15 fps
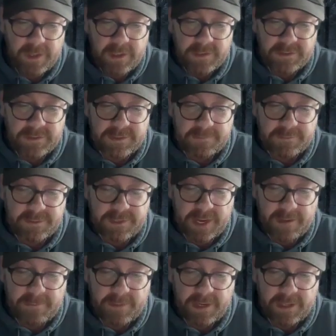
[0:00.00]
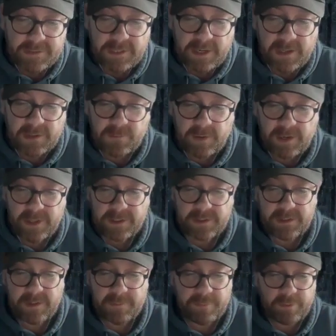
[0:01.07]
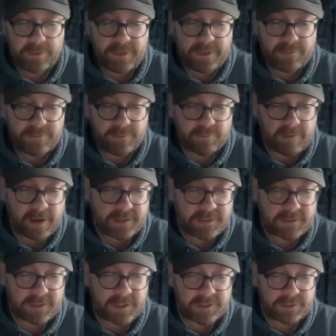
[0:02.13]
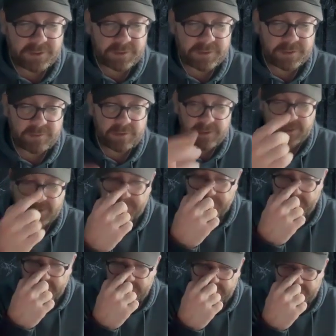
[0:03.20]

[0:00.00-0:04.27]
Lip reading: Some 10 minutes hard work, and the point of the rat's cudgel struck something that